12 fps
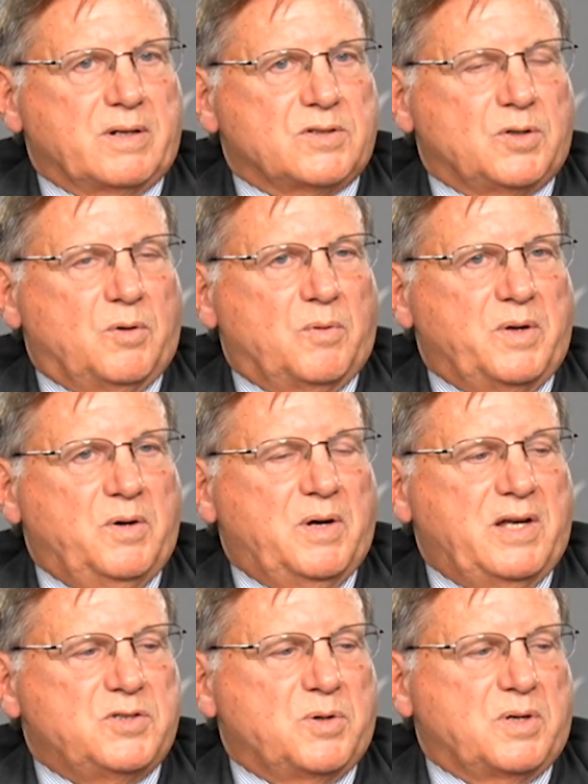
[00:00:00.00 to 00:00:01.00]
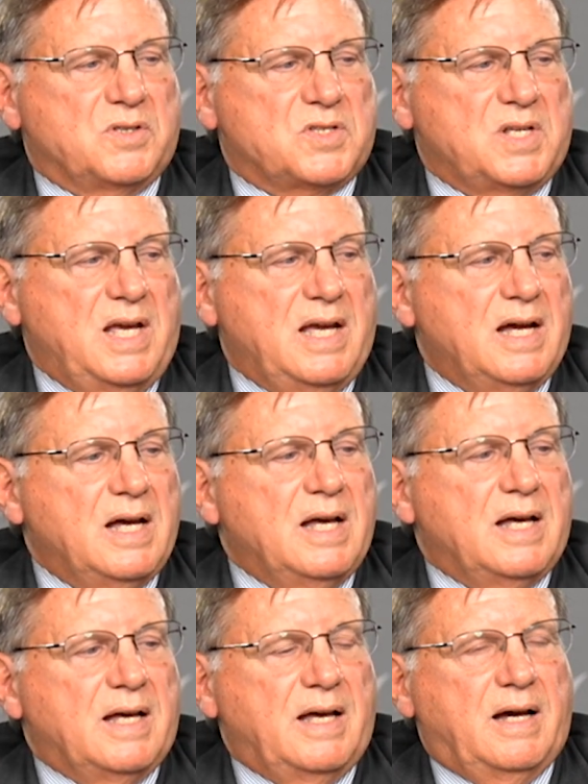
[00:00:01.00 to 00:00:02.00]
So as you can see,
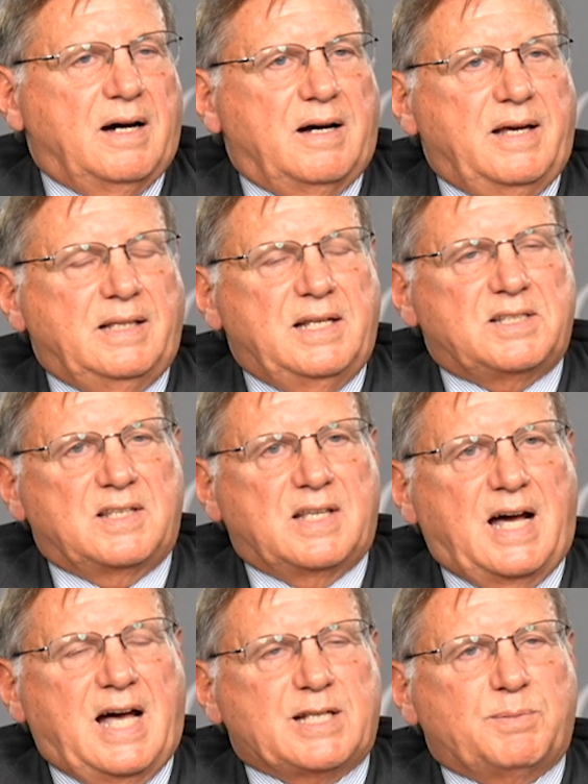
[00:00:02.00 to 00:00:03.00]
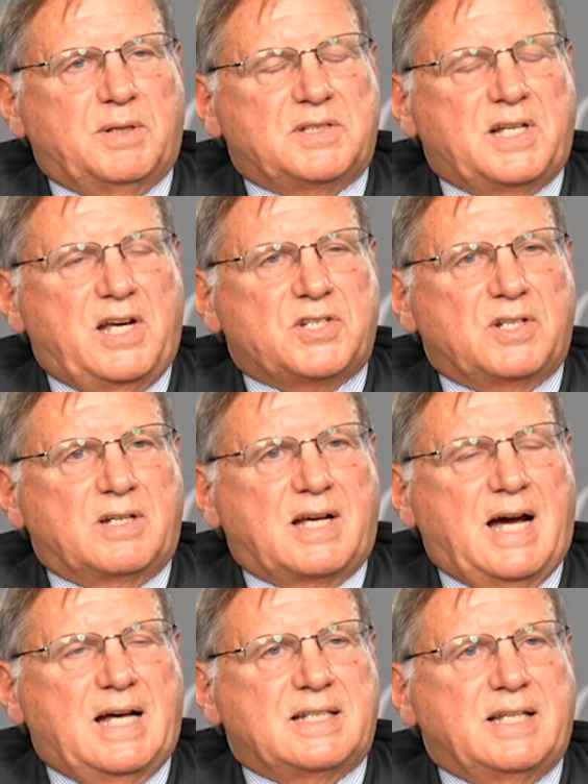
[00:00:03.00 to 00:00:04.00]
at least in the hospitalization
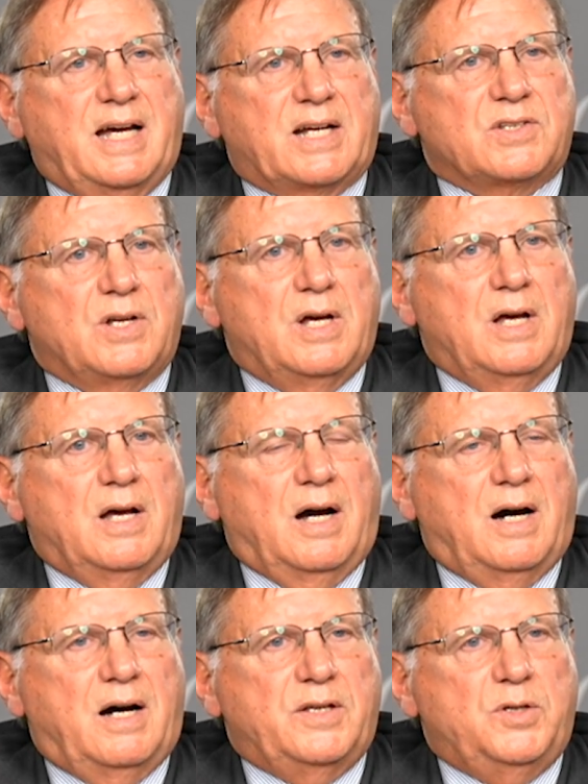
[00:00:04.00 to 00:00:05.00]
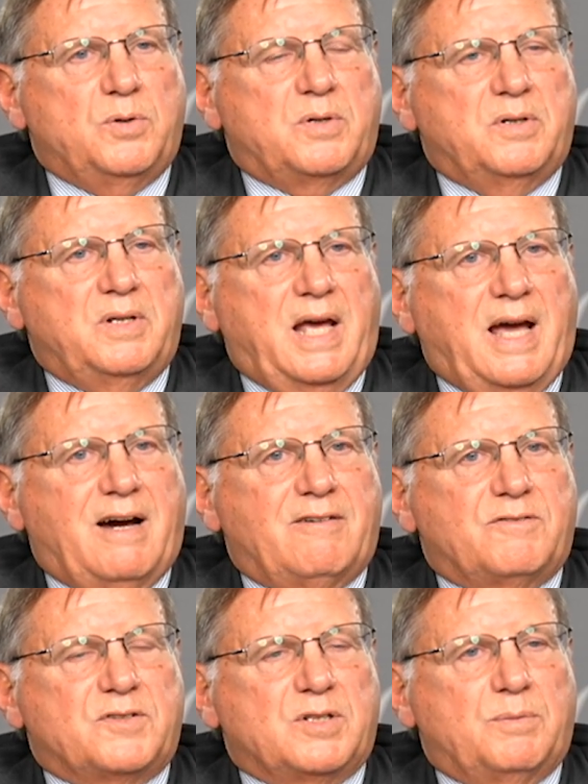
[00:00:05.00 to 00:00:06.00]
context, you could
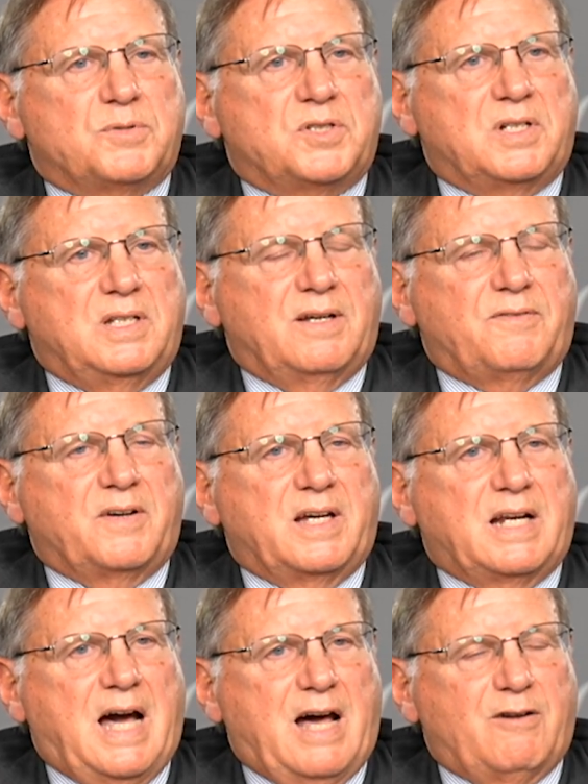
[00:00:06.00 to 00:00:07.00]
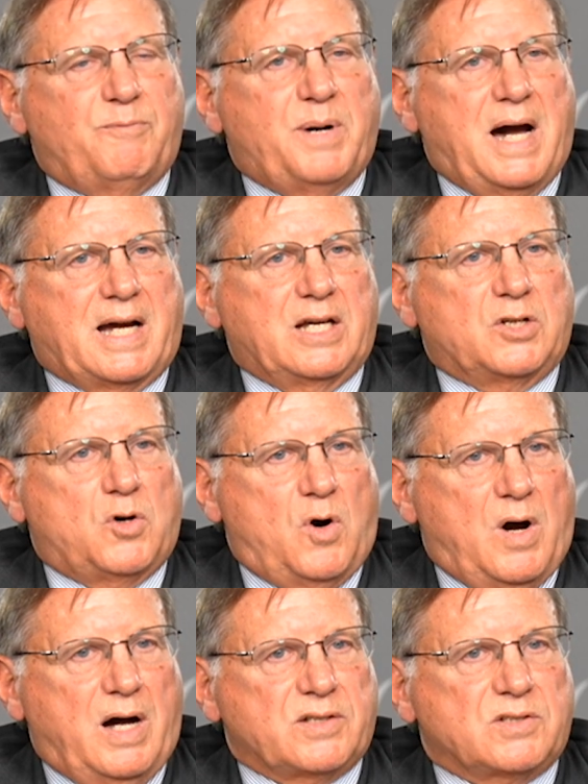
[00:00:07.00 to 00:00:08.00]
have some significant out-of-pocket
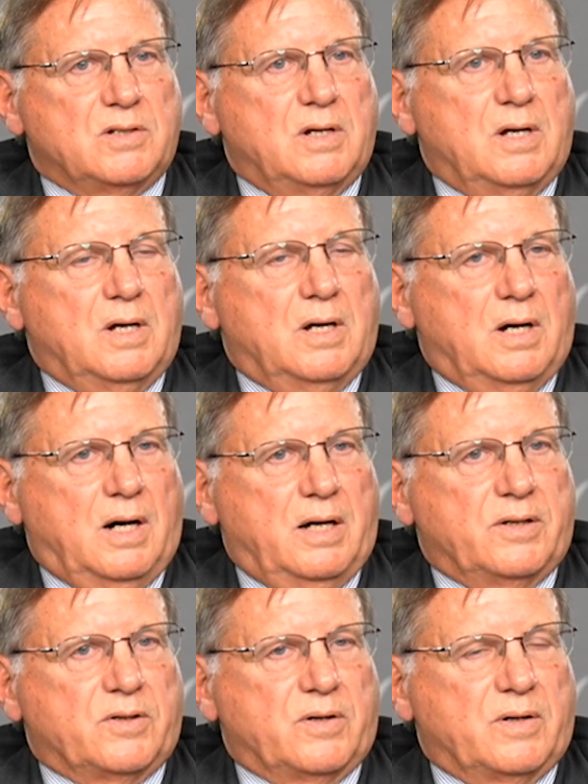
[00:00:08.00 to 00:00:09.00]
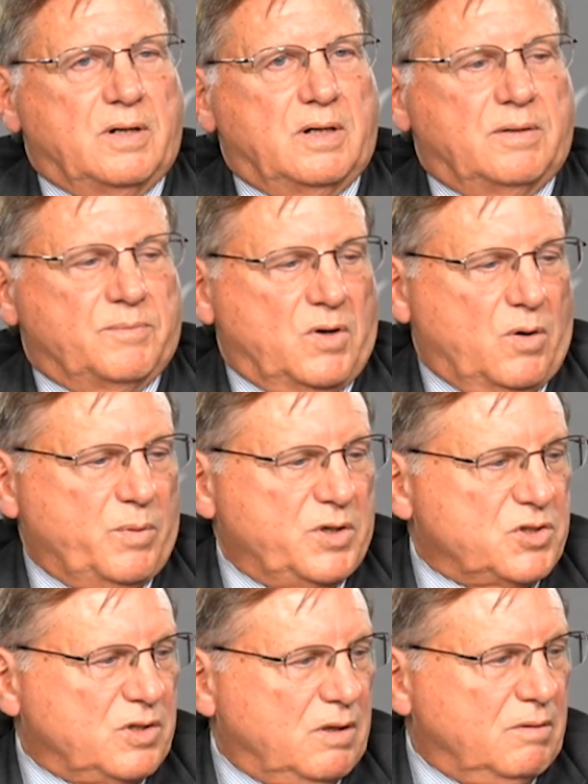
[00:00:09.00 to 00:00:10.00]
costs under
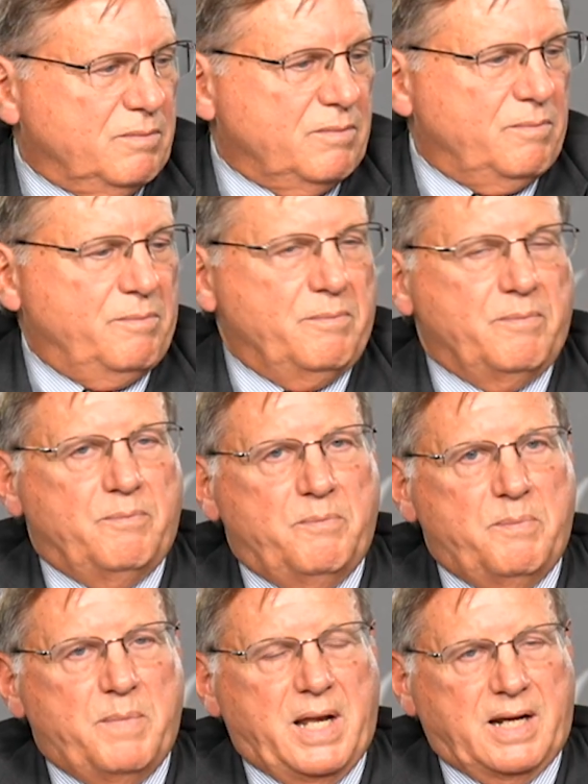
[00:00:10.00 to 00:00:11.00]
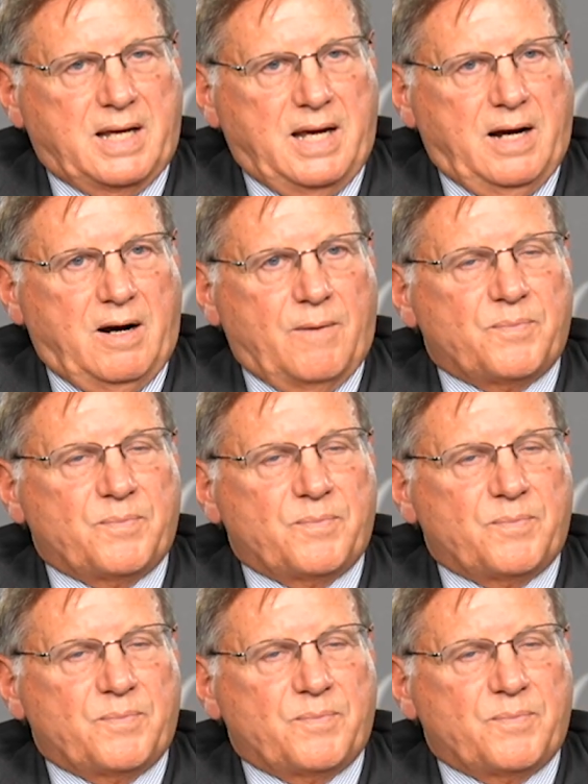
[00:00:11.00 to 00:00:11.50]
original Medicare,